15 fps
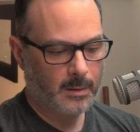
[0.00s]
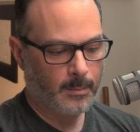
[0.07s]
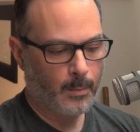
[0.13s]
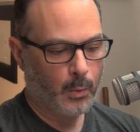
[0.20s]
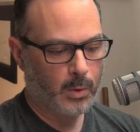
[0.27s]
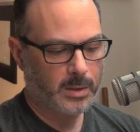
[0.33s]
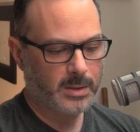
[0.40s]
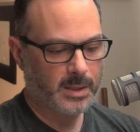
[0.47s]

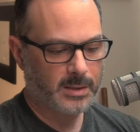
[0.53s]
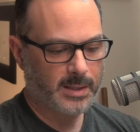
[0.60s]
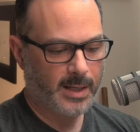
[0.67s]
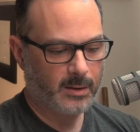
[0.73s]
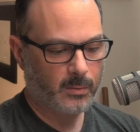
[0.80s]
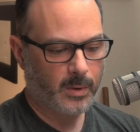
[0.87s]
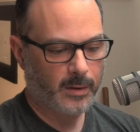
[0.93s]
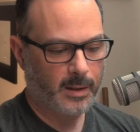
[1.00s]
more
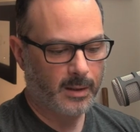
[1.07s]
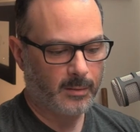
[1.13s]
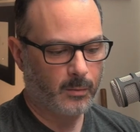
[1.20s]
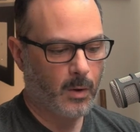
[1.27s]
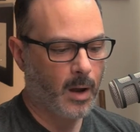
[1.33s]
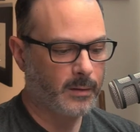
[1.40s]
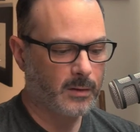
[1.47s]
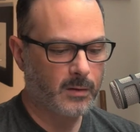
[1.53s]
detailed with it
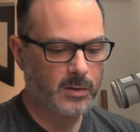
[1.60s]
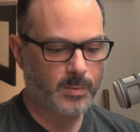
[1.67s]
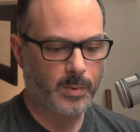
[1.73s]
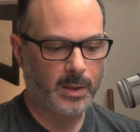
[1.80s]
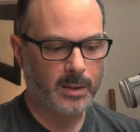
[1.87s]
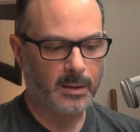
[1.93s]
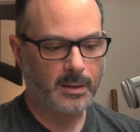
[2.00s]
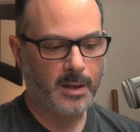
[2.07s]
on
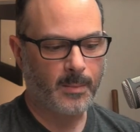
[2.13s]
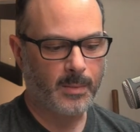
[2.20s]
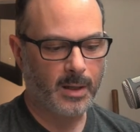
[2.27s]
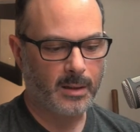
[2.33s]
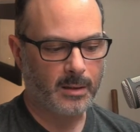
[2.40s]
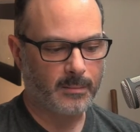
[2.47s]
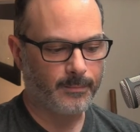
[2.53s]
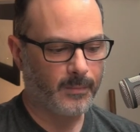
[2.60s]
newsprint, I'm
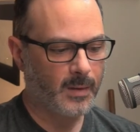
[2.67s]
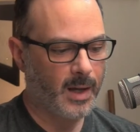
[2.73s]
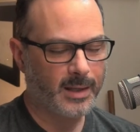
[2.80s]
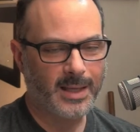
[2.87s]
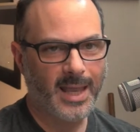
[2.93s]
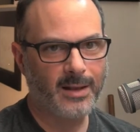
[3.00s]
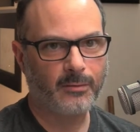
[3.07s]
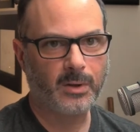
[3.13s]
gonna I
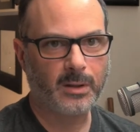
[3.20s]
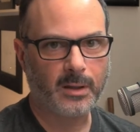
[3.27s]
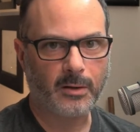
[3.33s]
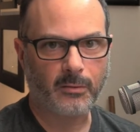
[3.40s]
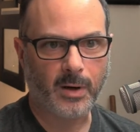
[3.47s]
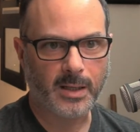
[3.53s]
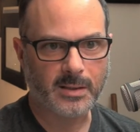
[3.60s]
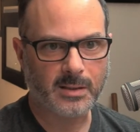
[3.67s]
can't really
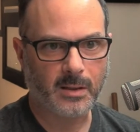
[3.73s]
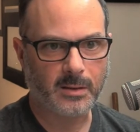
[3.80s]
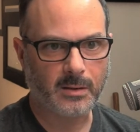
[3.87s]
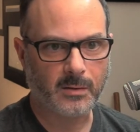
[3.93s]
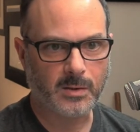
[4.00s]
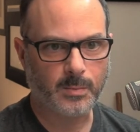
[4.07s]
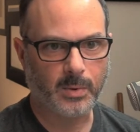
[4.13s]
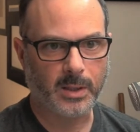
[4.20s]
erase on
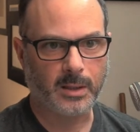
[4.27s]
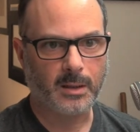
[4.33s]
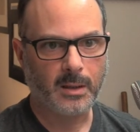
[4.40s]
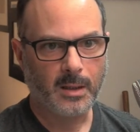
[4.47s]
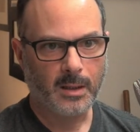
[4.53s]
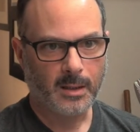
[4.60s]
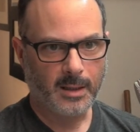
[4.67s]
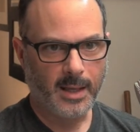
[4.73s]
newsprint.
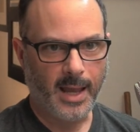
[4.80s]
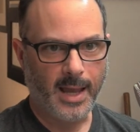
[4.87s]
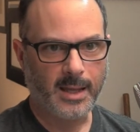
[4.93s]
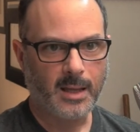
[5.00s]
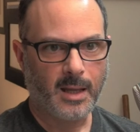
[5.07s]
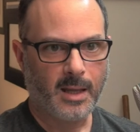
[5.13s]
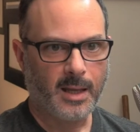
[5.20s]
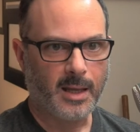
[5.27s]

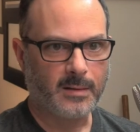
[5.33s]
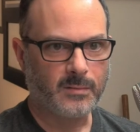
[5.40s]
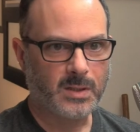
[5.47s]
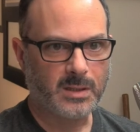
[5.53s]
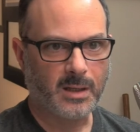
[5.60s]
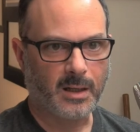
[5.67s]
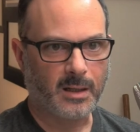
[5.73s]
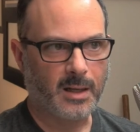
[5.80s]
Okay, I'm
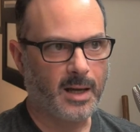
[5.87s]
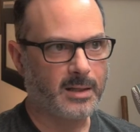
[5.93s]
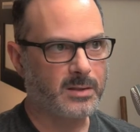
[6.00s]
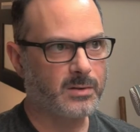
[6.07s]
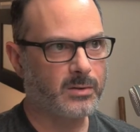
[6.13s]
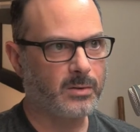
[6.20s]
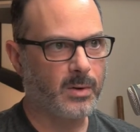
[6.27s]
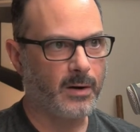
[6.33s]
just gonna kind of
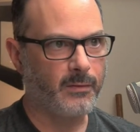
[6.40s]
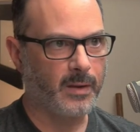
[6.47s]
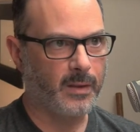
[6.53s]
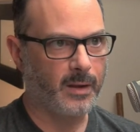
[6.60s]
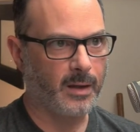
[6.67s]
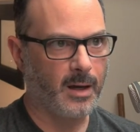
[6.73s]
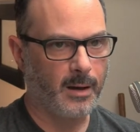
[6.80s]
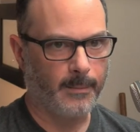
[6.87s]
screw
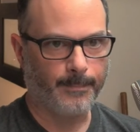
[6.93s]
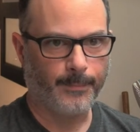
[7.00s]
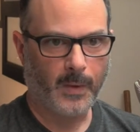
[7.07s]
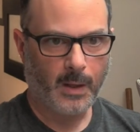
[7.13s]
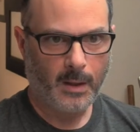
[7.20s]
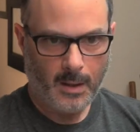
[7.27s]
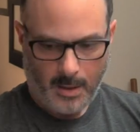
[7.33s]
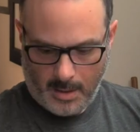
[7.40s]
everything up.
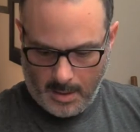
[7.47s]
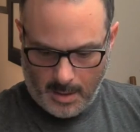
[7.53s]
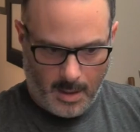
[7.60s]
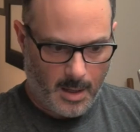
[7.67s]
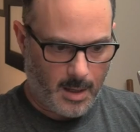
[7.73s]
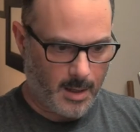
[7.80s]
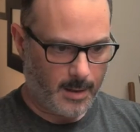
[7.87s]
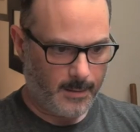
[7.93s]

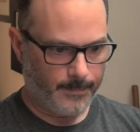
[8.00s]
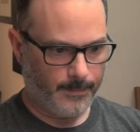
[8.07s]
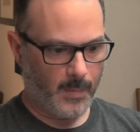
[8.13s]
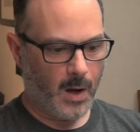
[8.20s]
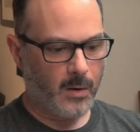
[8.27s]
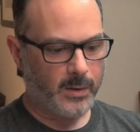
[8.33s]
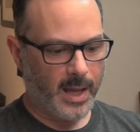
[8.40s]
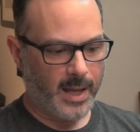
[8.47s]
Um,
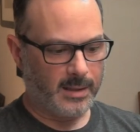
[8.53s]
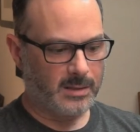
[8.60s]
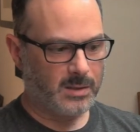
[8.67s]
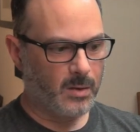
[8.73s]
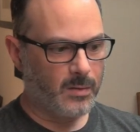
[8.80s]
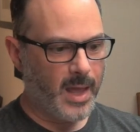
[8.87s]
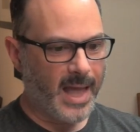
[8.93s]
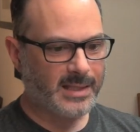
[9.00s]
okay,
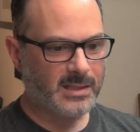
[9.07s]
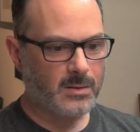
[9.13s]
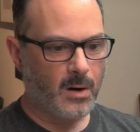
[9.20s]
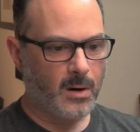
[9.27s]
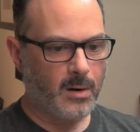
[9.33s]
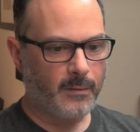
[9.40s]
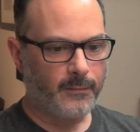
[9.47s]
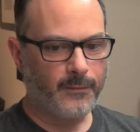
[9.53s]
so that's
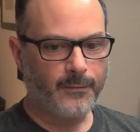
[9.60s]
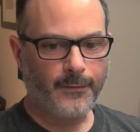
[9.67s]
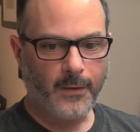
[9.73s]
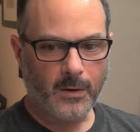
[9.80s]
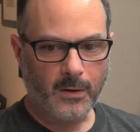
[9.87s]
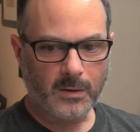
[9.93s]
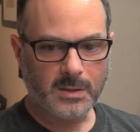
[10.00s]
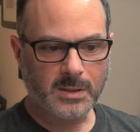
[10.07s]
our
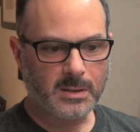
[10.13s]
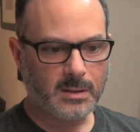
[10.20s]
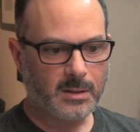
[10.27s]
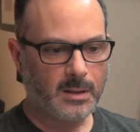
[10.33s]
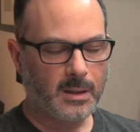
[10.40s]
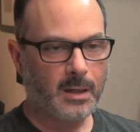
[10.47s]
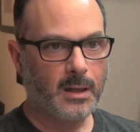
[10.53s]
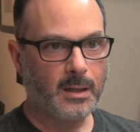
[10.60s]
first
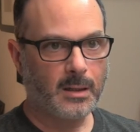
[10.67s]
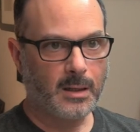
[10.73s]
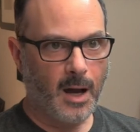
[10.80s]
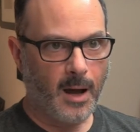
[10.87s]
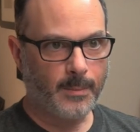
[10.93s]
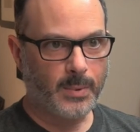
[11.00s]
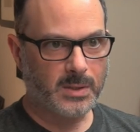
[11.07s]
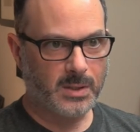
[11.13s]

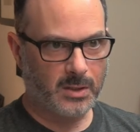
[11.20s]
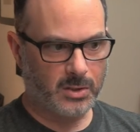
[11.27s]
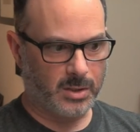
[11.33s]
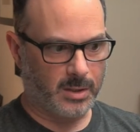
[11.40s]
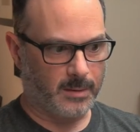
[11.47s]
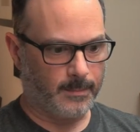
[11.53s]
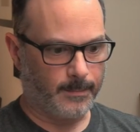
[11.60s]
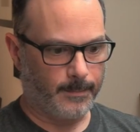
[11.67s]

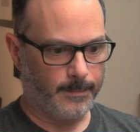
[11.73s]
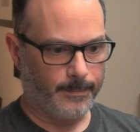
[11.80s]
composition,